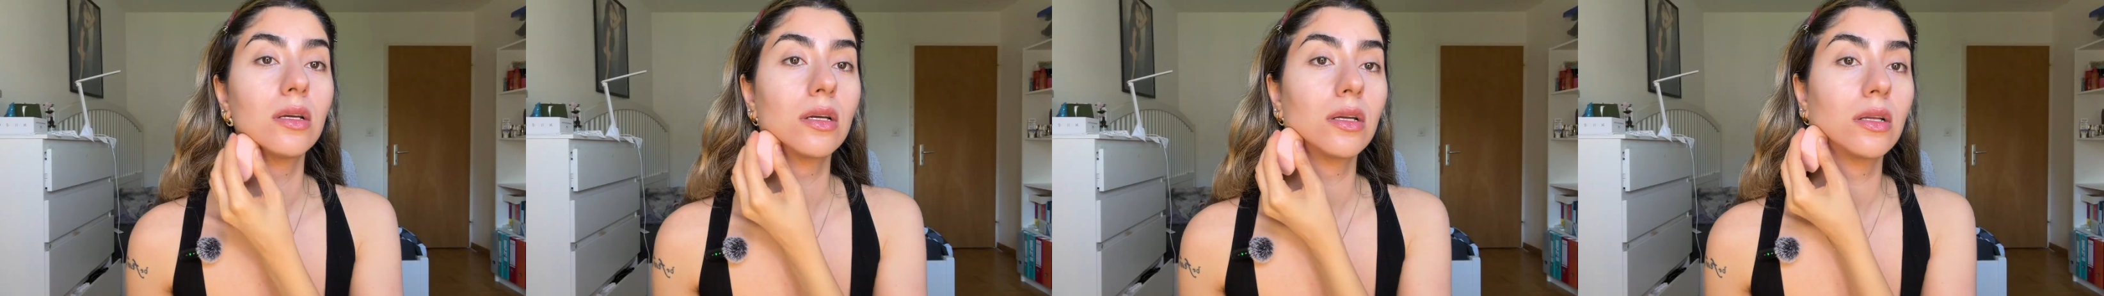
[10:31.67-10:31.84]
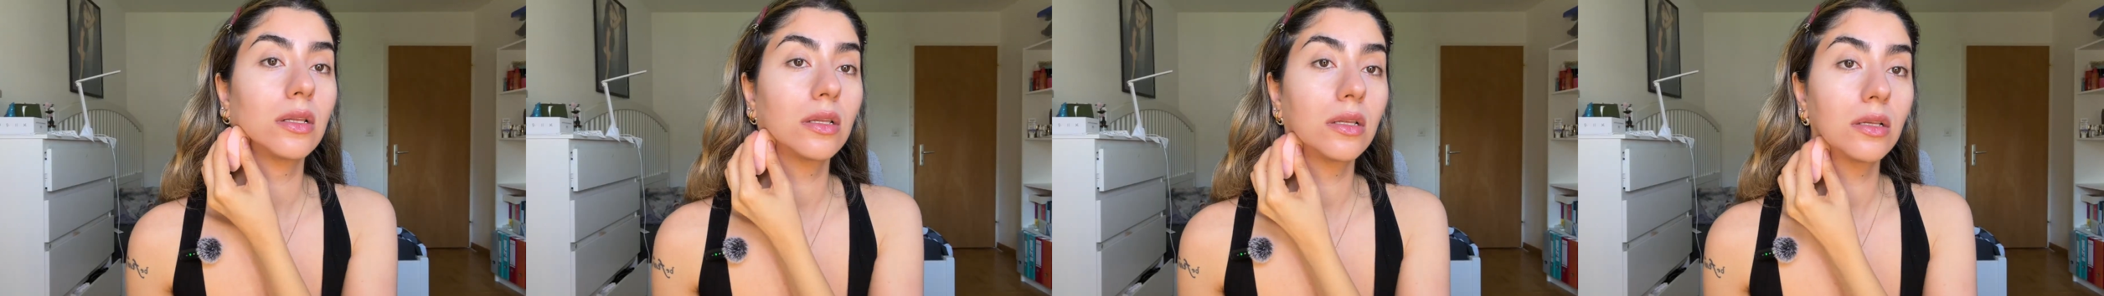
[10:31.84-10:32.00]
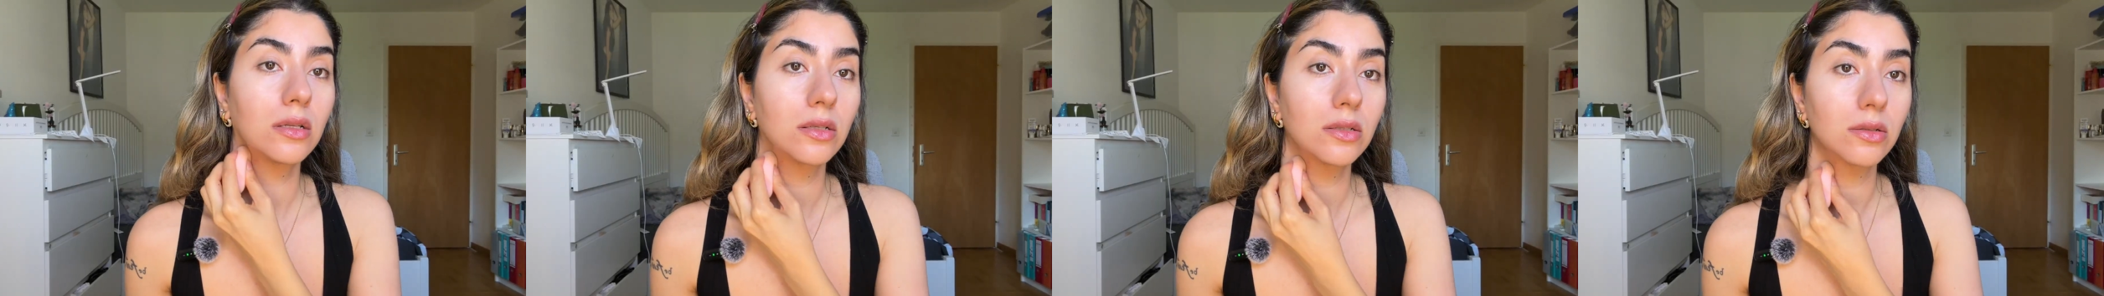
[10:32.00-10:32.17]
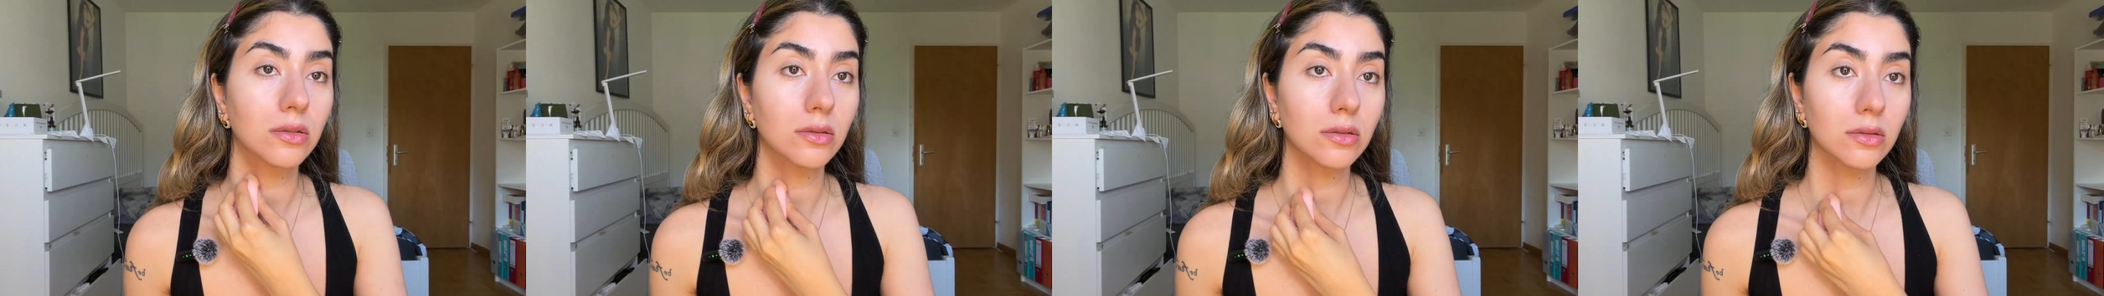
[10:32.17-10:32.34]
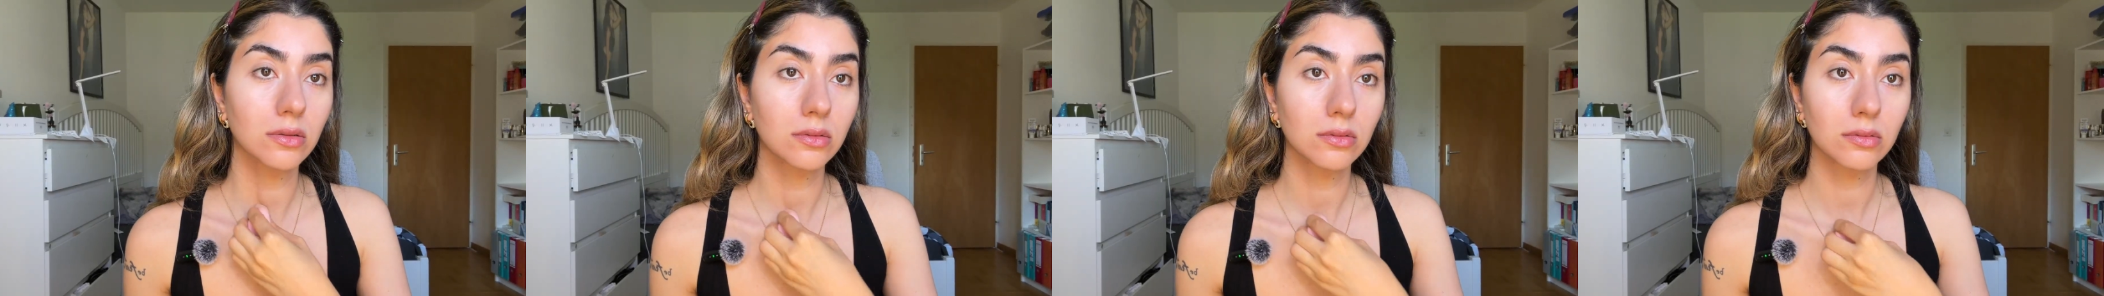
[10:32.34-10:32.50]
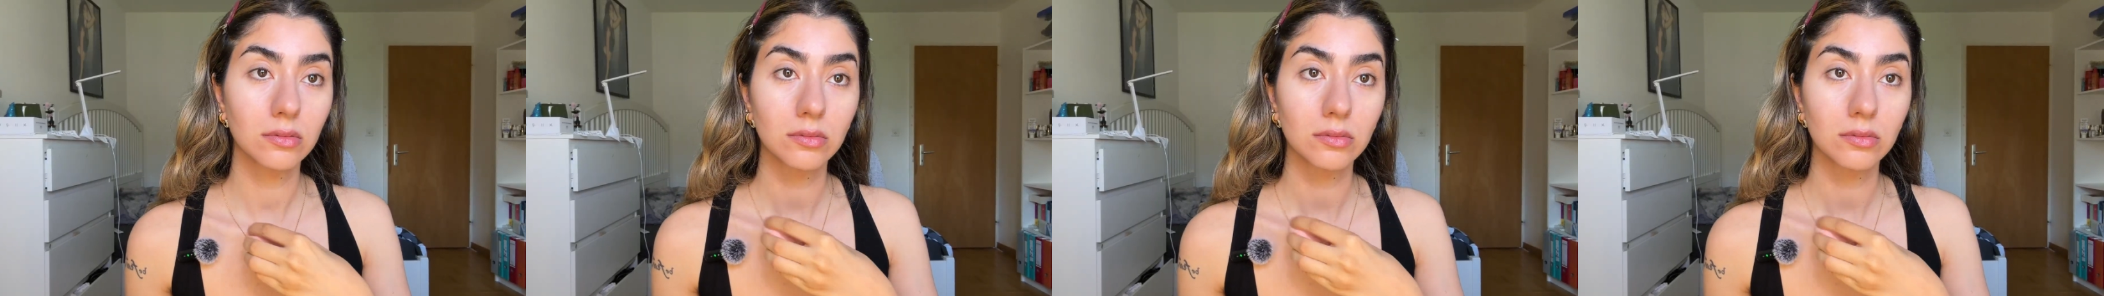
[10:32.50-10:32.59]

a little.